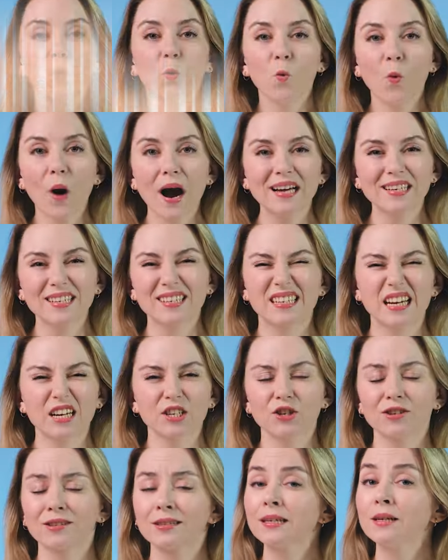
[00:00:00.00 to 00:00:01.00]
why is it
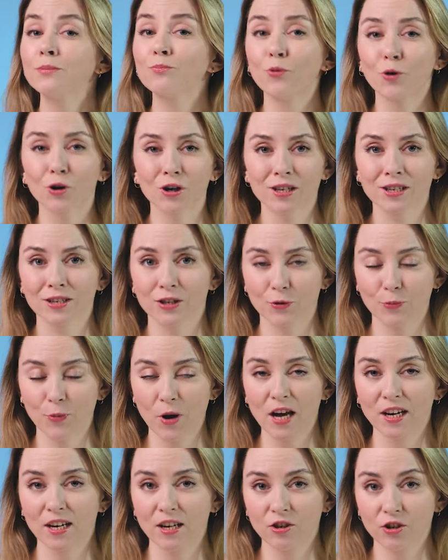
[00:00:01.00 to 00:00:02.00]
actually important to
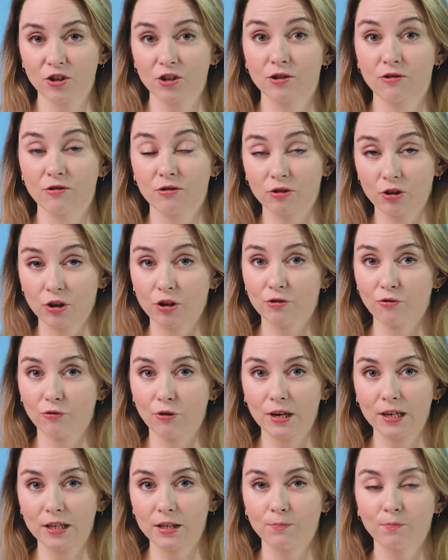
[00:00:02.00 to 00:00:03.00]
pay attention to the churn
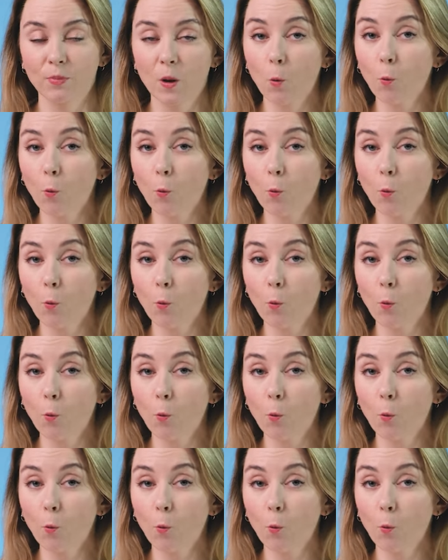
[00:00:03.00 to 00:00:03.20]
rate?